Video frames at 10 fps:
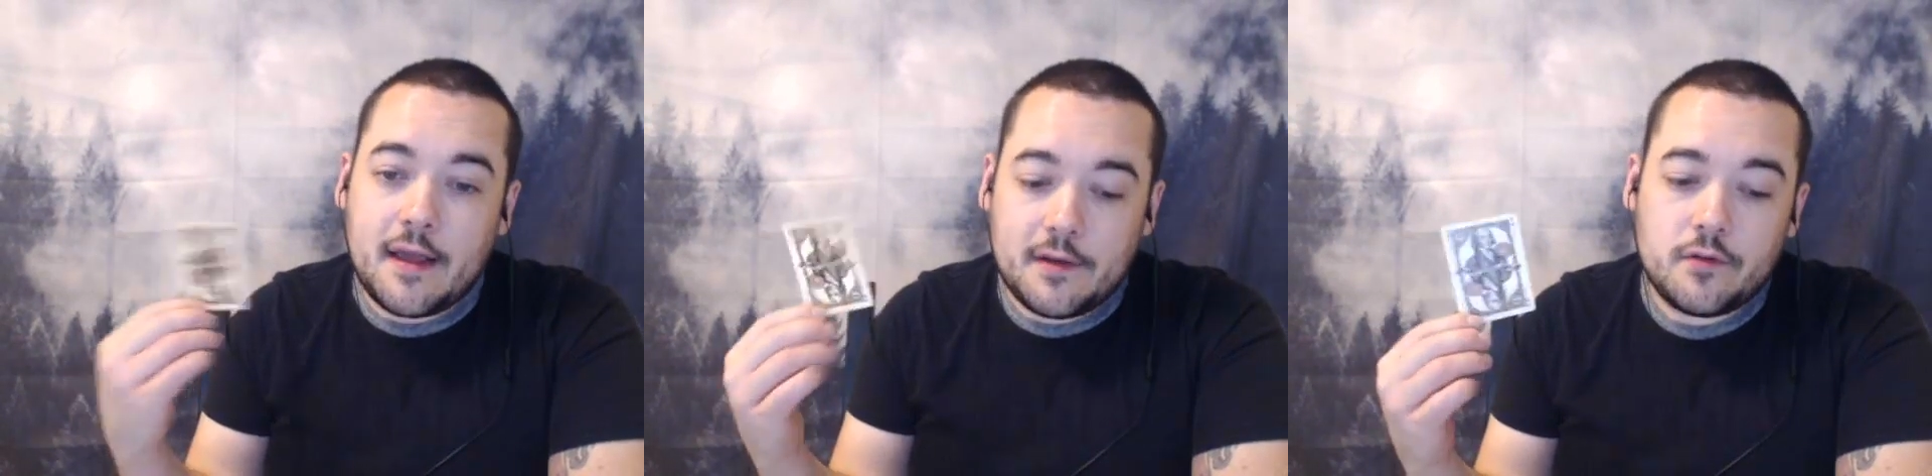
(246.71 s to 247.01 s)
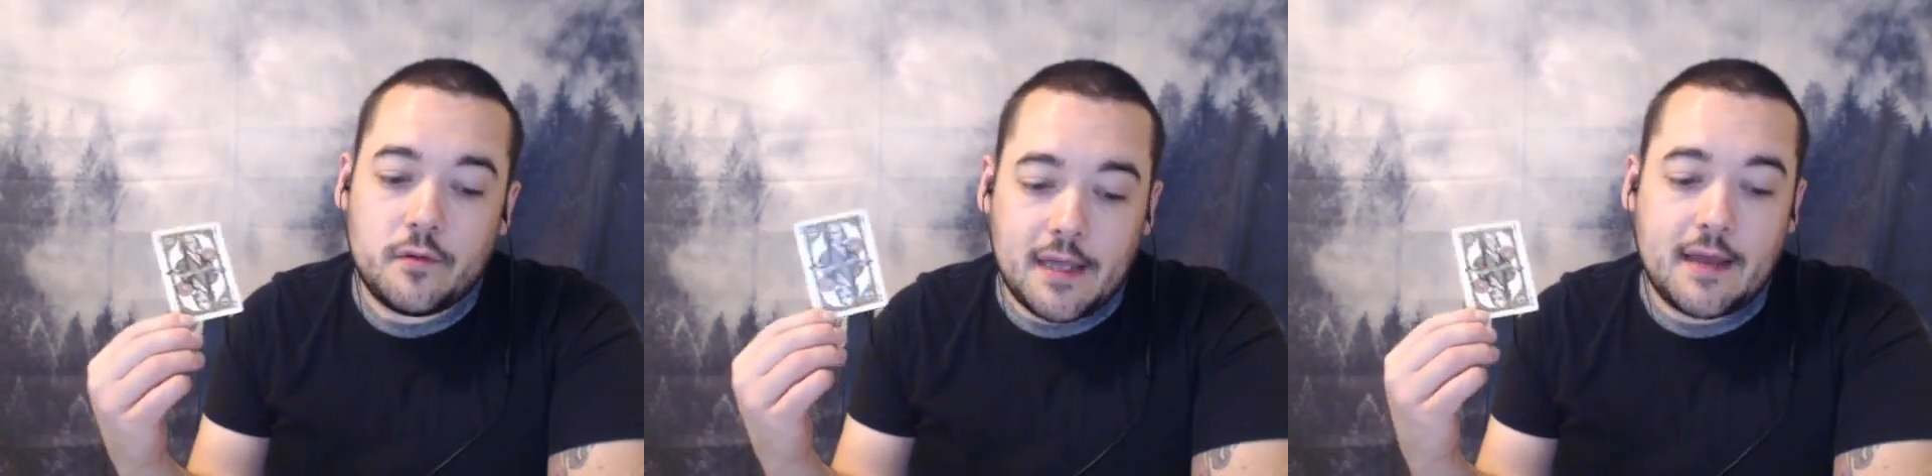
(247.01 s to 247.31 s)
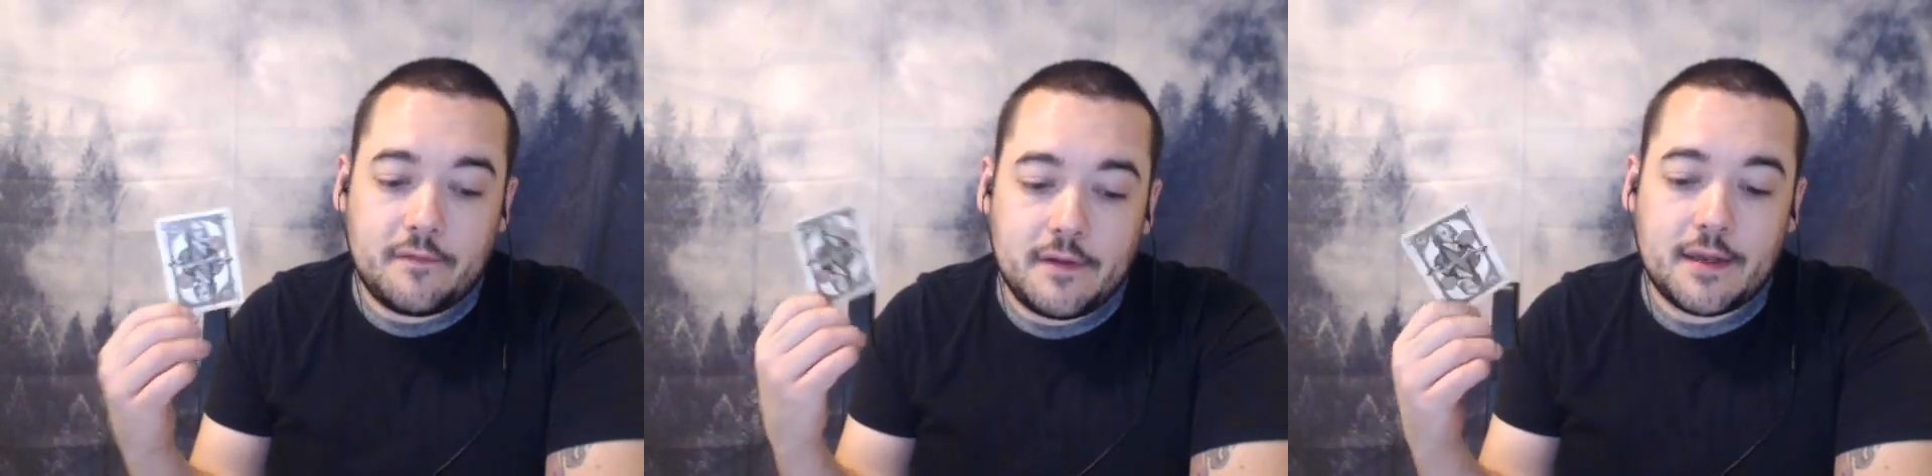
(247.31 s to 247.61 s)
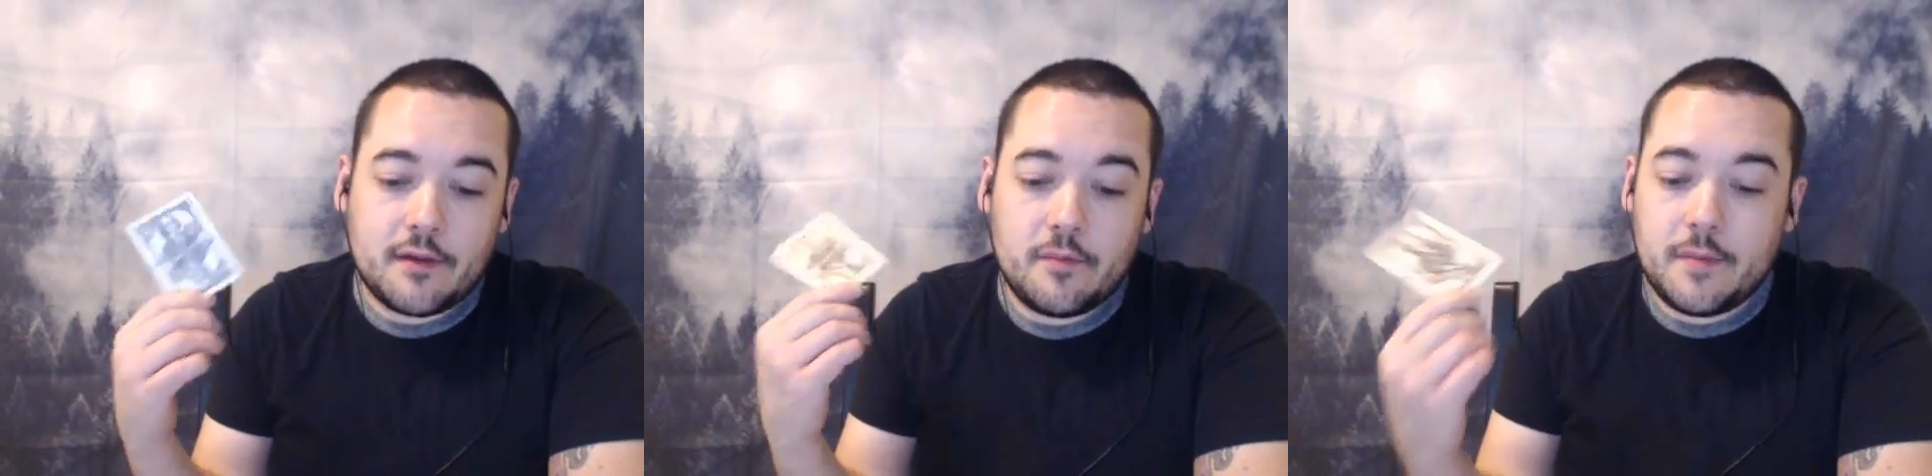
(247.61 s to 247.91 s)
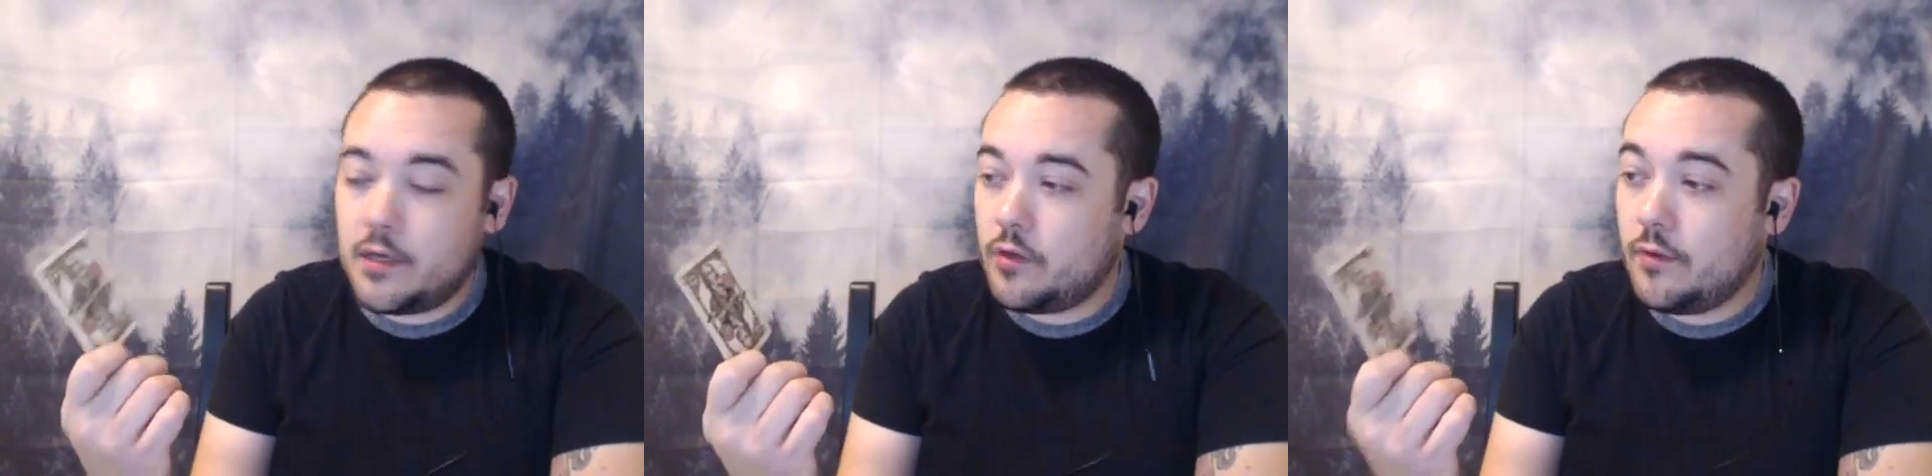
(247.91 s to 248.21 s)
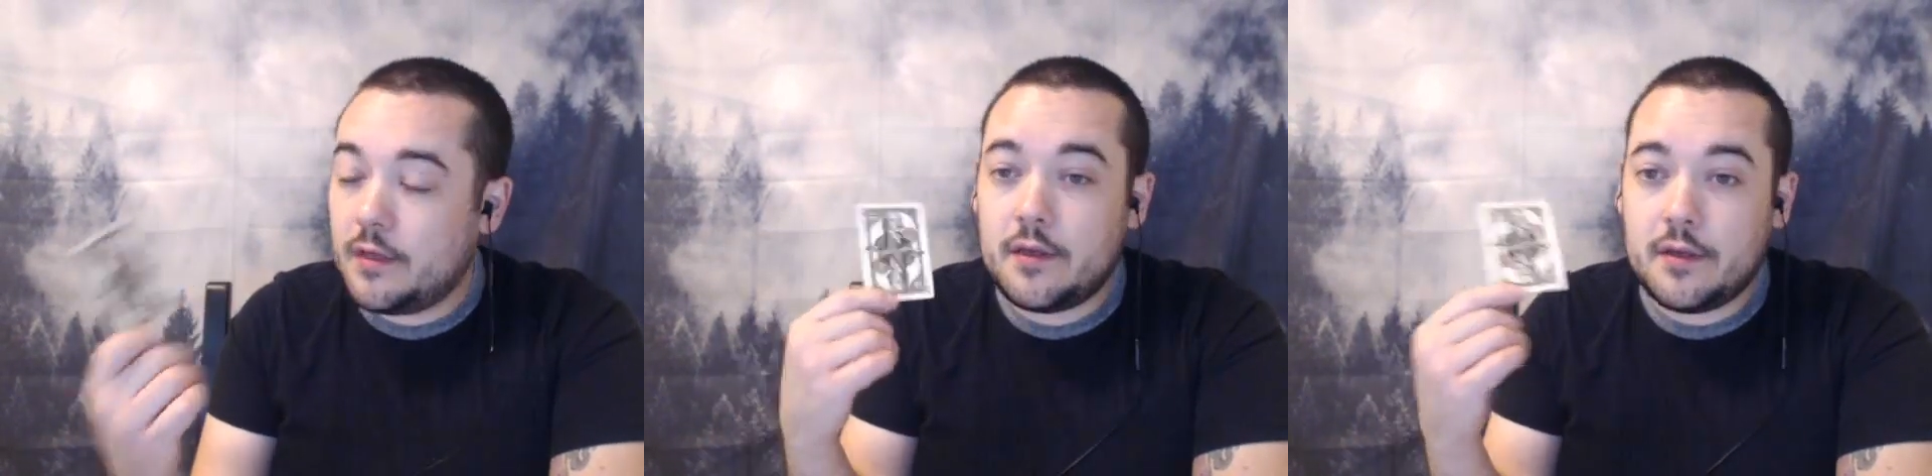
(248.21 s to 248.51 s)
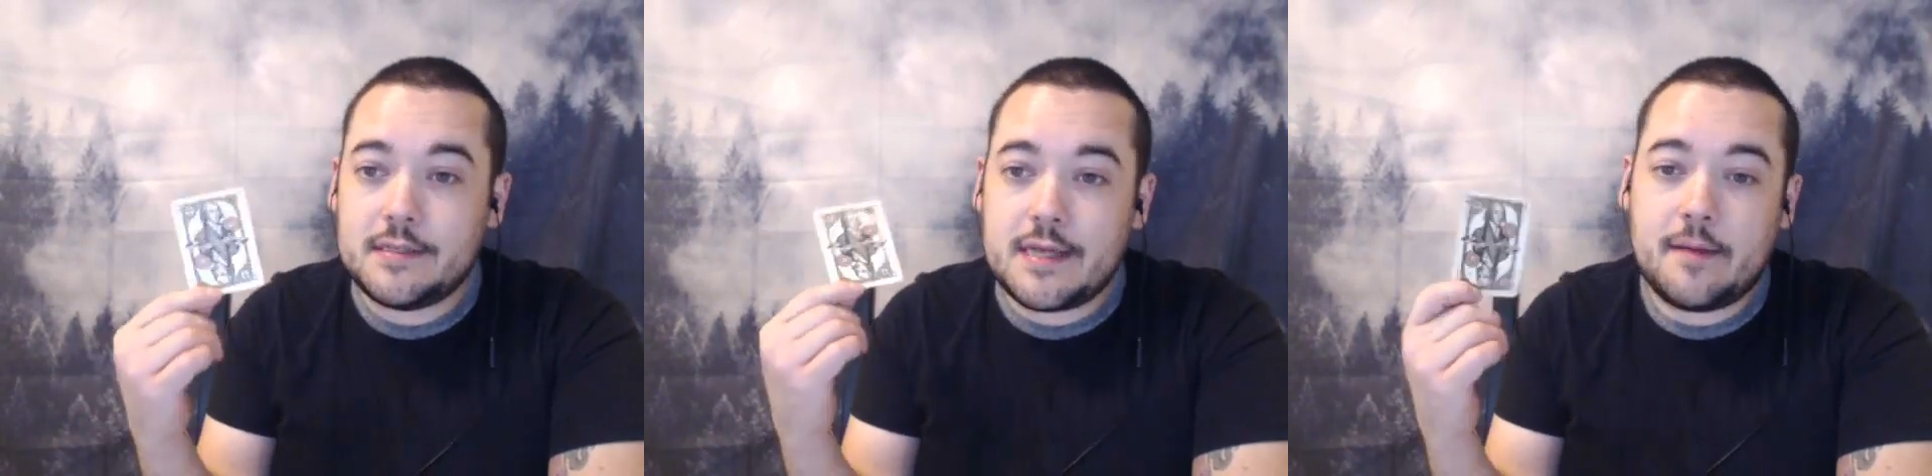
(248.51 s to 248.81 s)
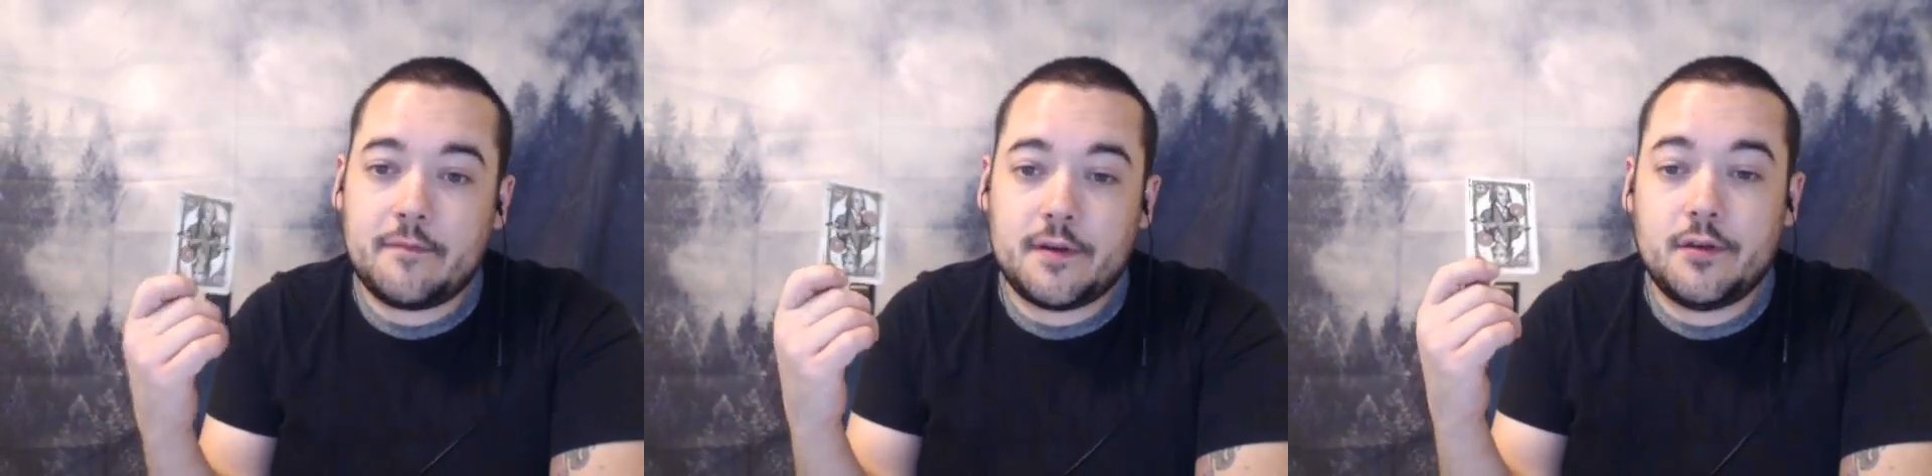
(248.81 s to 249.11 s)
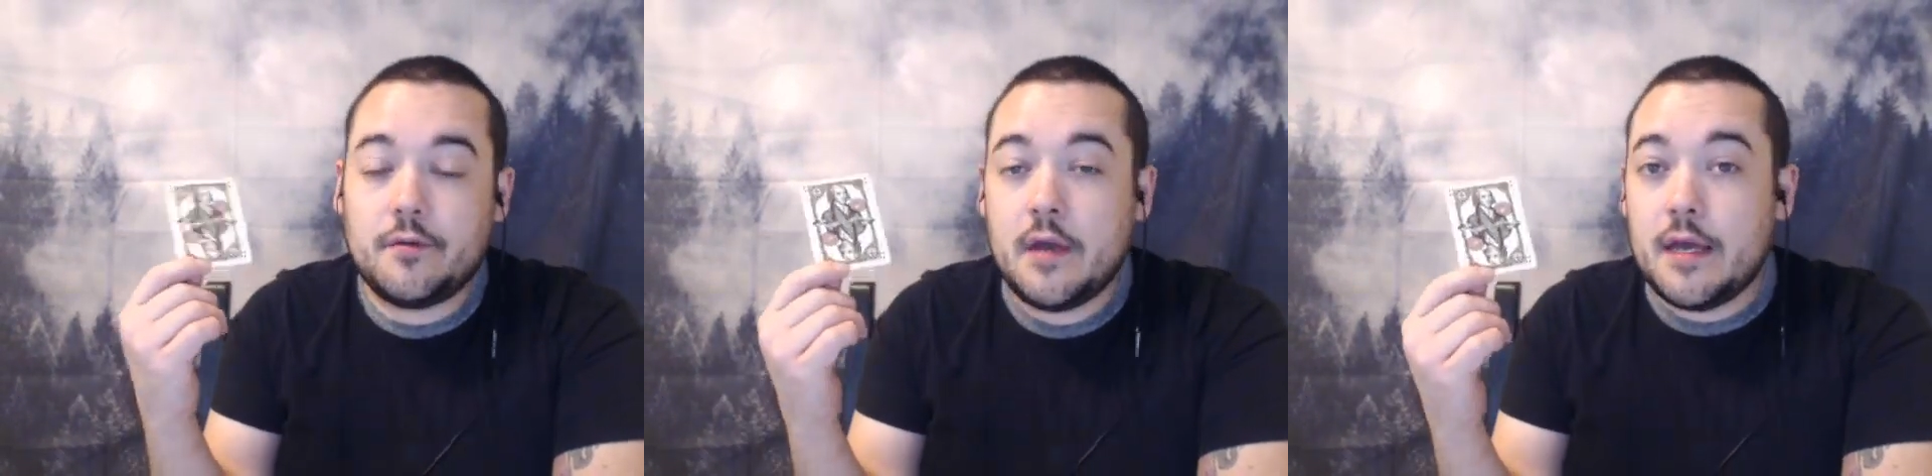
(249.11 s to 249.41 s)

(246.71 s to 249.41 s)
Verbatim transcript: i do again feel like it would be a really good time for you